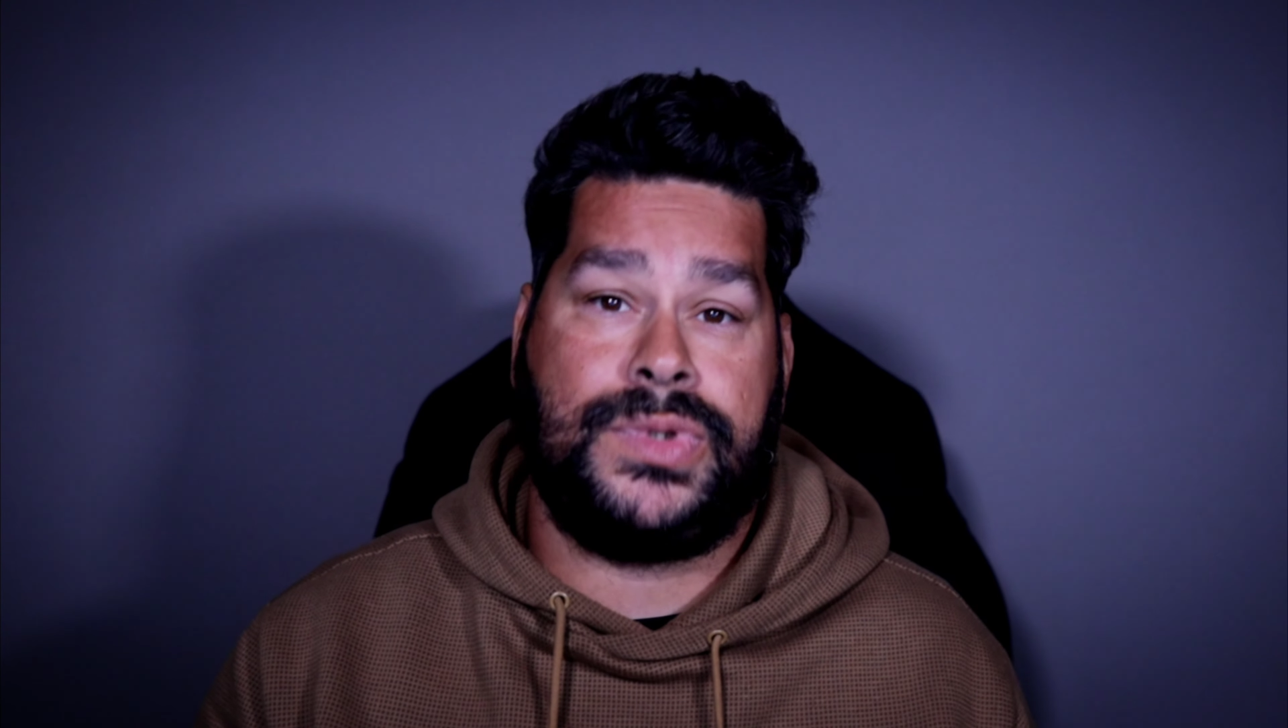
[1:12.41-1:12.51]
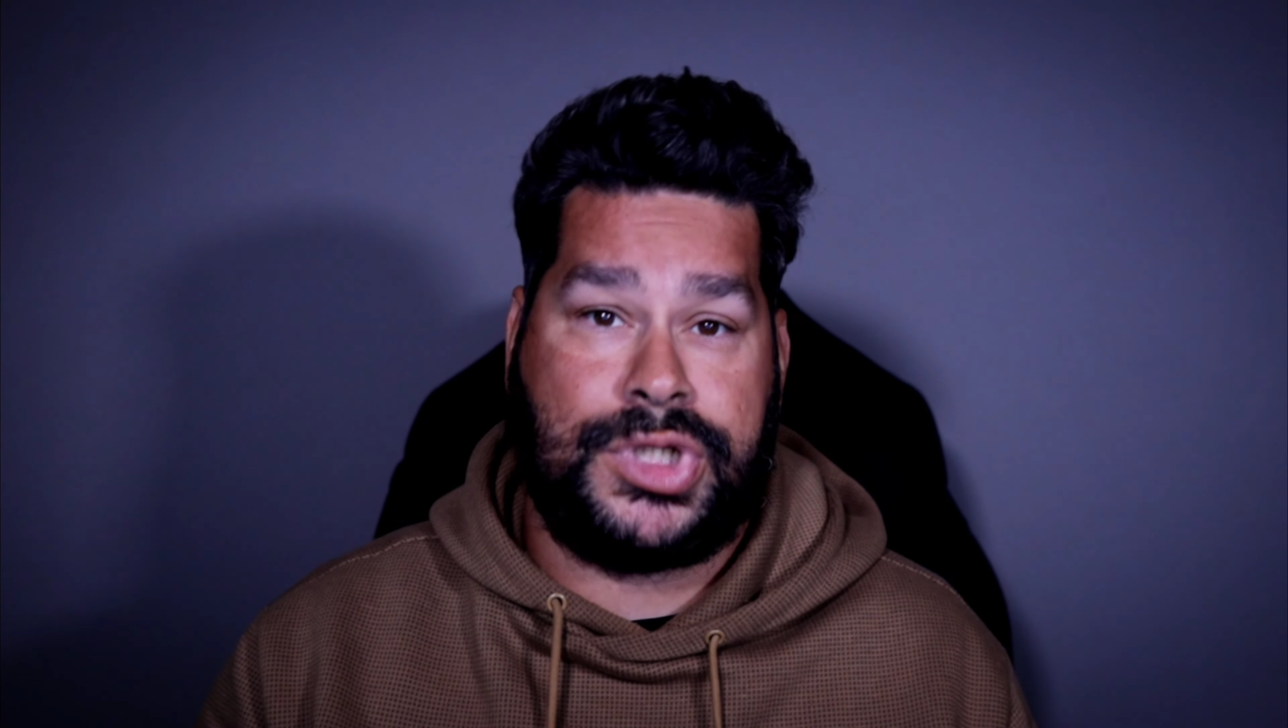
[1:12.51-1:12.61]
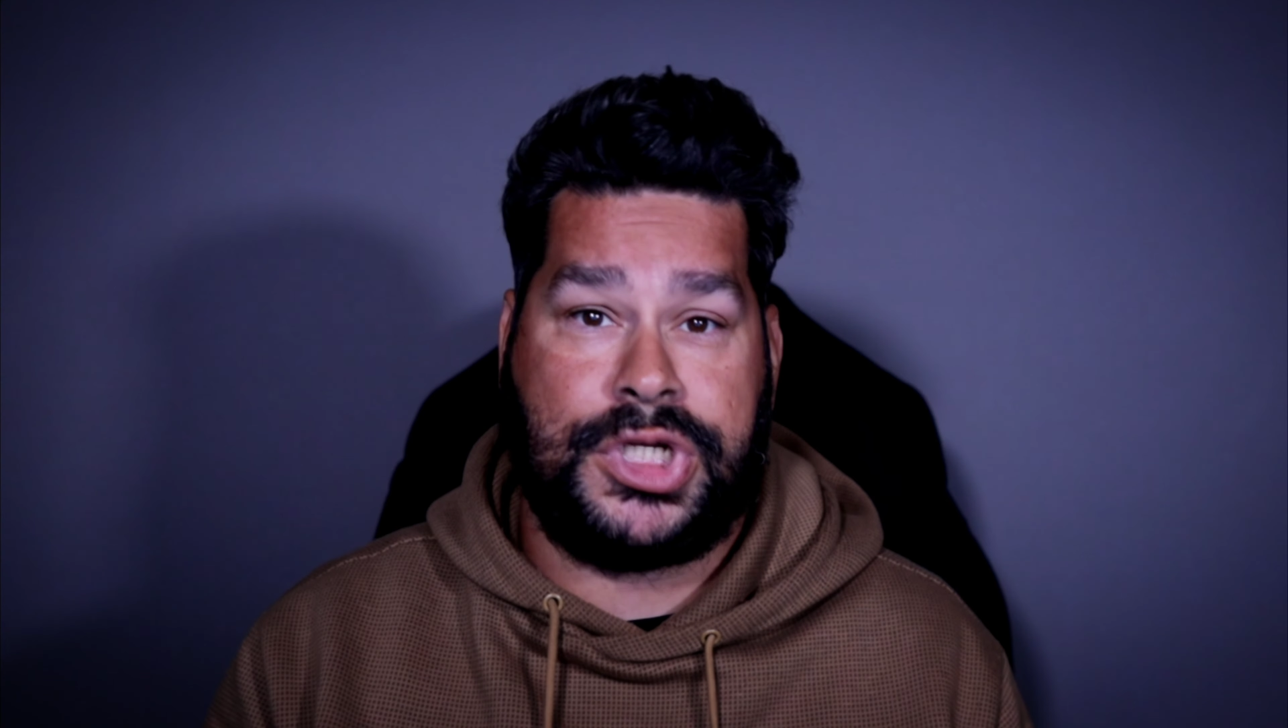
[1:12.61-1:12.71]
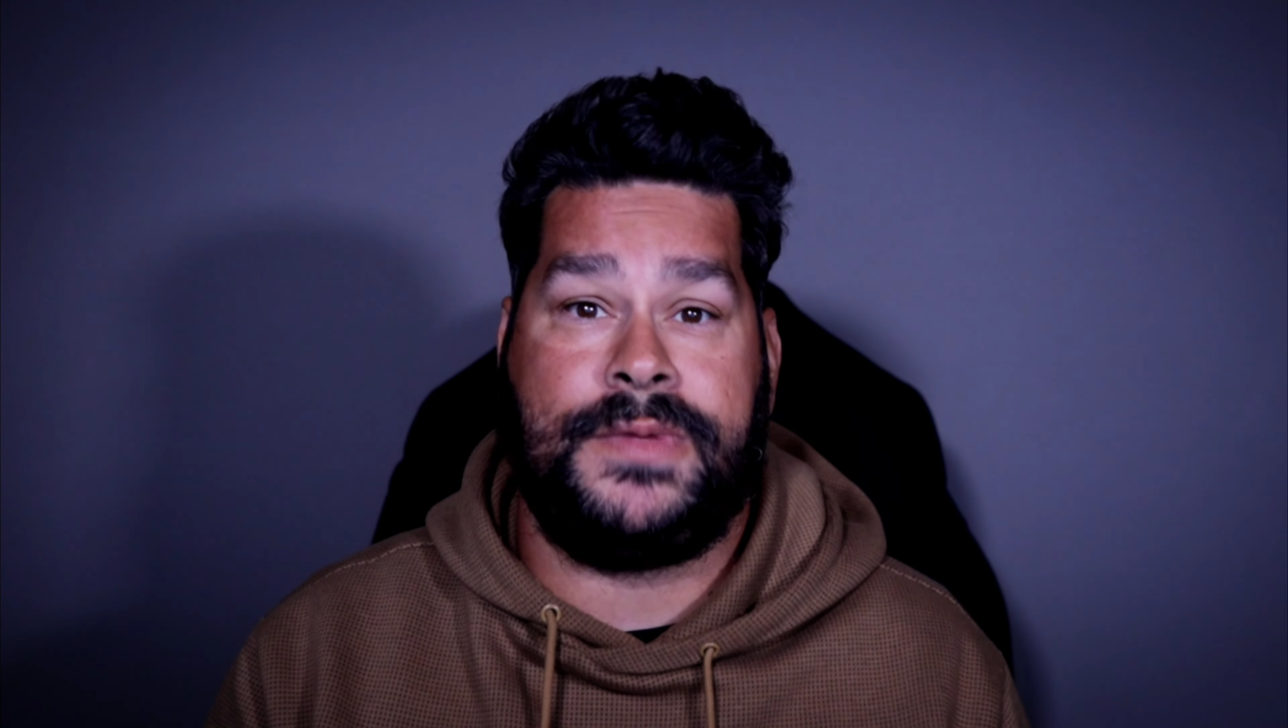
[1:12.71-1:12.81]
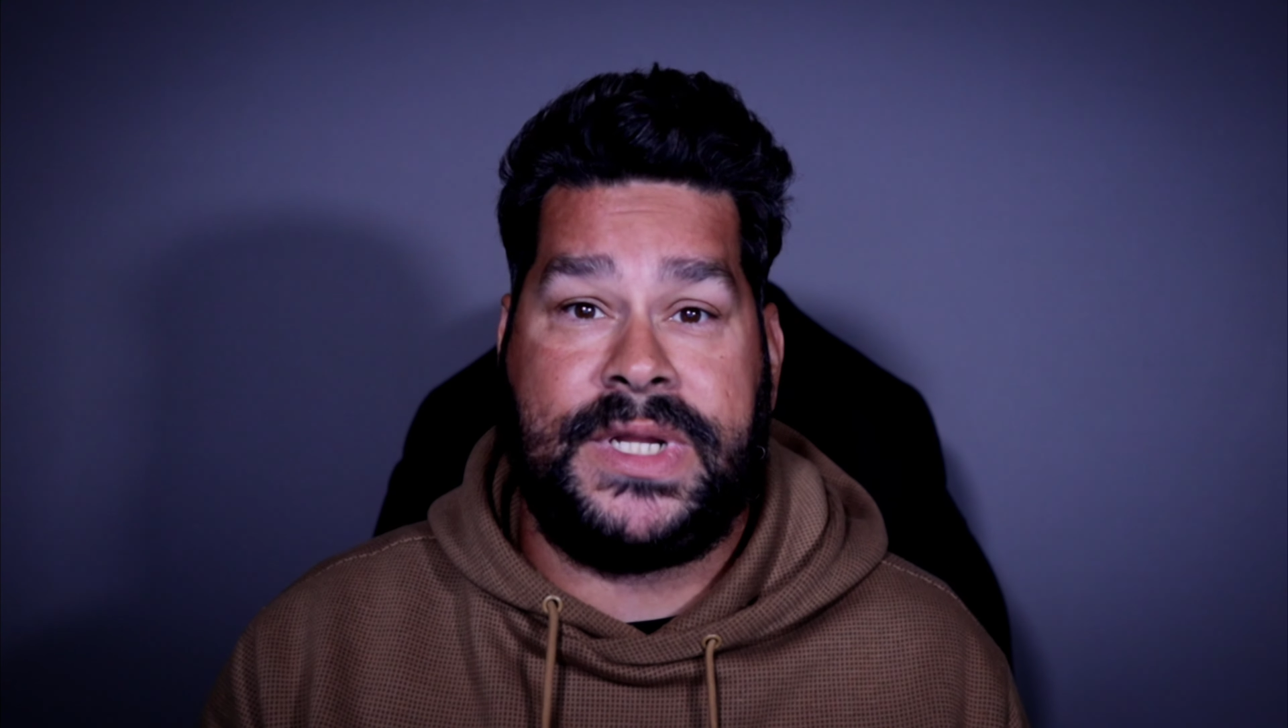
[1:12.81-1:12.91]

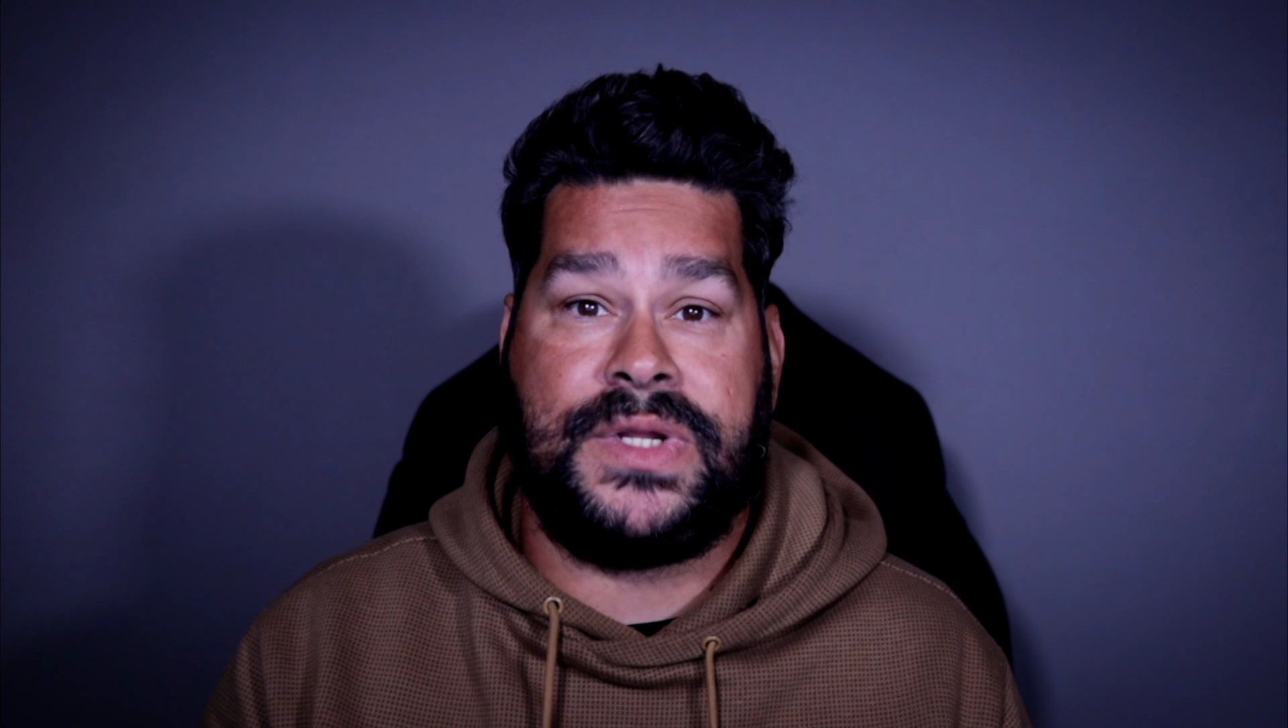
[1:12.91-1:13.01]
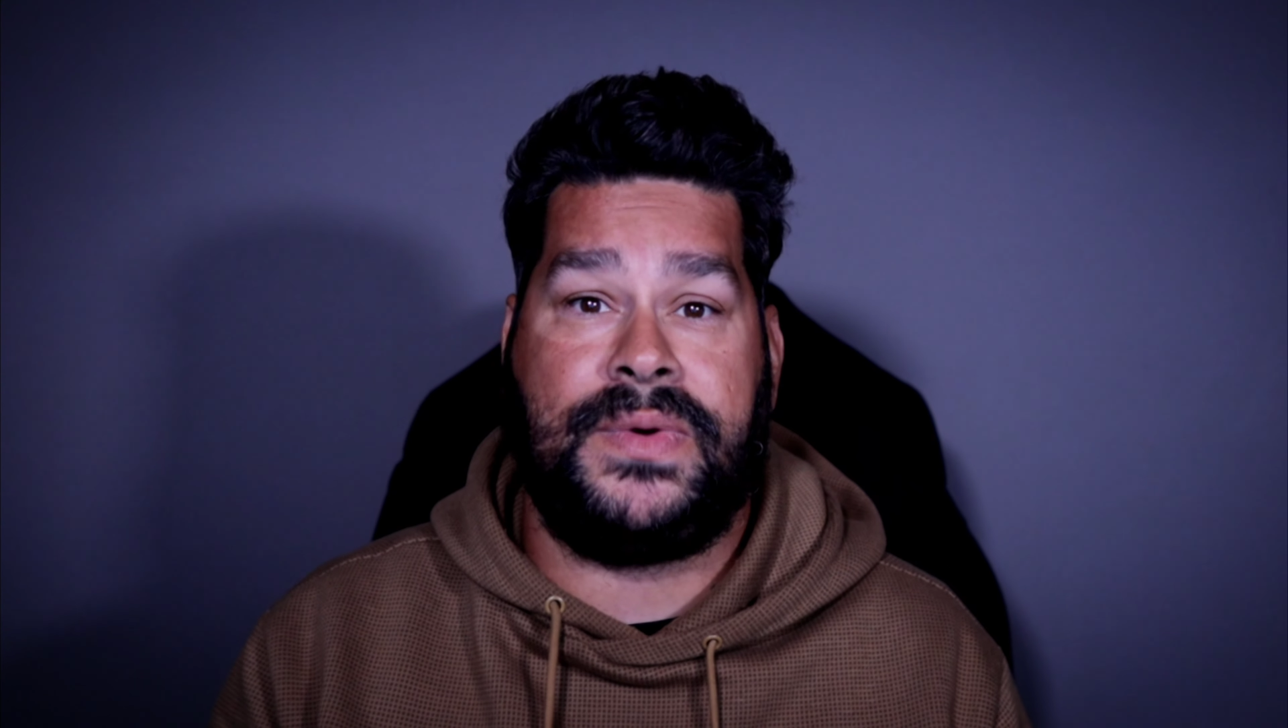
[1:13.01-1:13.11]
should be